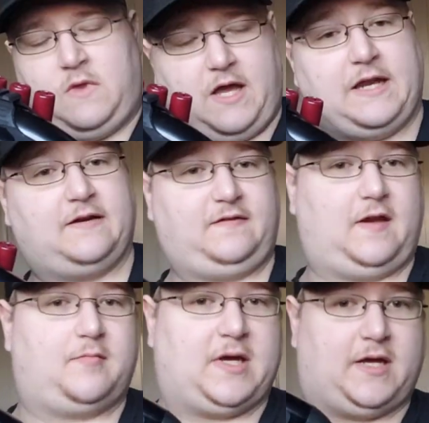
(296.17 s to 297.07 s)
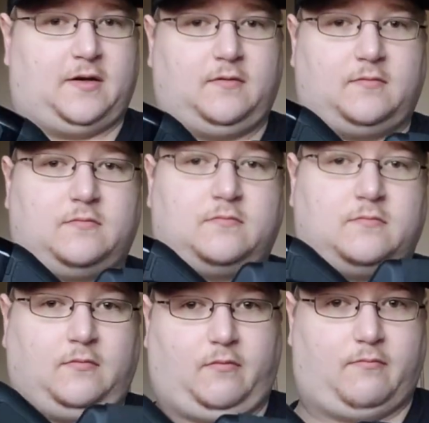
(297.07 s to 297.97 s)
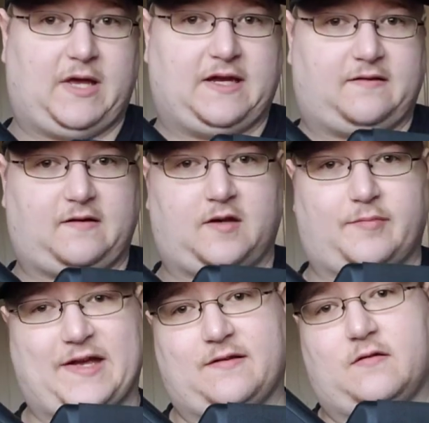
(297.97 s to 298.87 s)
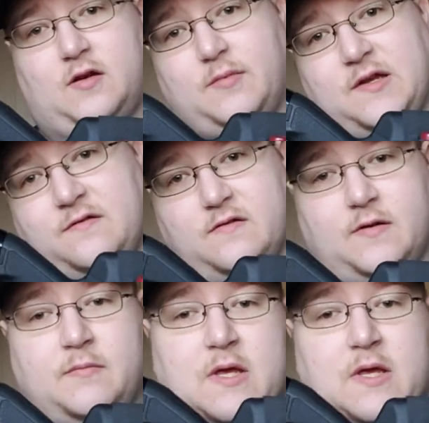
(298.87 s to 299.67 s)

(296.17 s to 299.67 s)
and extend my magazine capacity, basically.